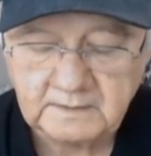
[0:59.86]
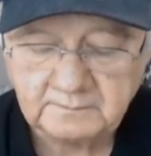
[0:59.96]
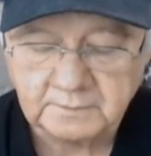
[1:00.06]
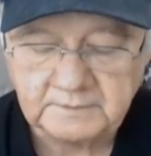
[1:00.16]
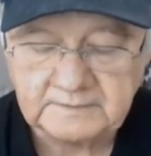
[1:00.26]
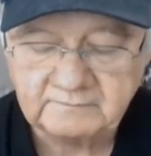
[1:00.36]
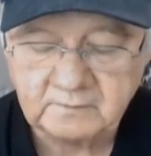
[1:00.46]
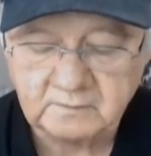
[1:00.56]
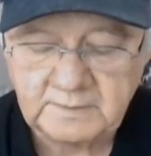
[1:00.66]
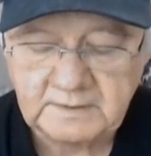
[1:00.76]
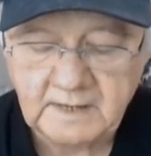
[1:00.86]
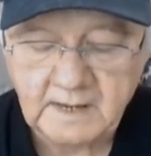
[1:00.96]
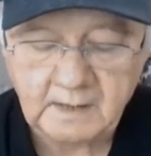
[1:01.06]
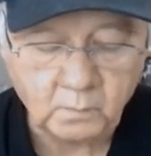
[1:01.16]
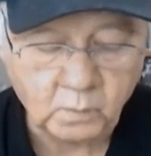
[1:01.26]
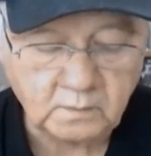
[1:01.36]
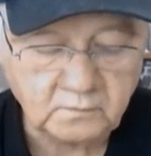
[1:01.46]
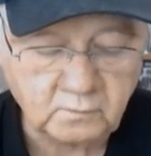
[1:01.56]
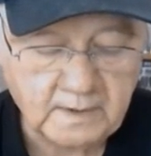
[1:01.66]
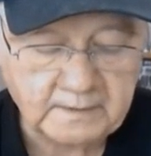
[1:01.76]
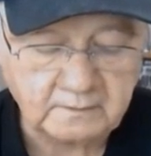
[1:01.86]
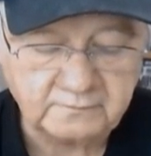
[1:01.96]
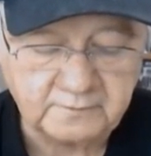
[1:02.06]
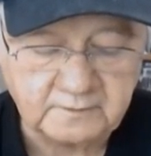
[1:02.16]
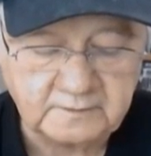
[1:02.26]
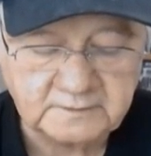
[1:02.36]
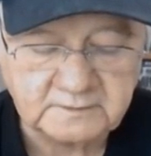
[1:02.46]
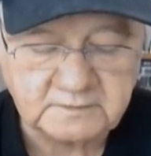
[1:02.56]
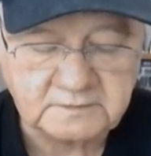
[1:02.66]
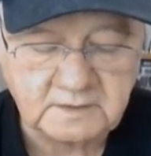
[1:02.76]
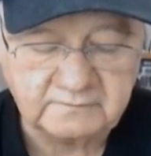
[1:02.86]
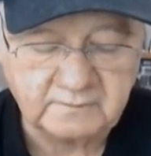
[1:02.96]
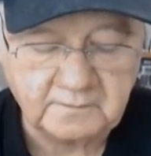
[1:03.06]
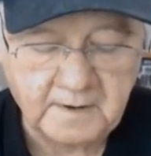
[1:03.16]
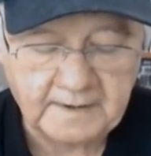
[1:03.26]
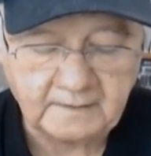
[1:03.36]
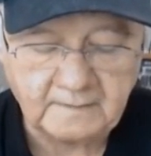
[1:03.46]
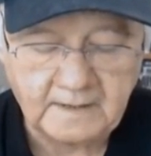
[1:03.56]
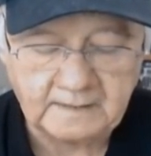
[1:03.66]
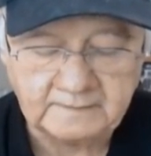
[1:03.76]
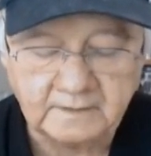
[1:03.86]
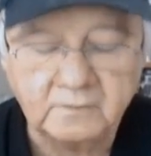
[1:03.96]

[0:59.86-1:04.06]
believed to be a world record for the distance of a mile on the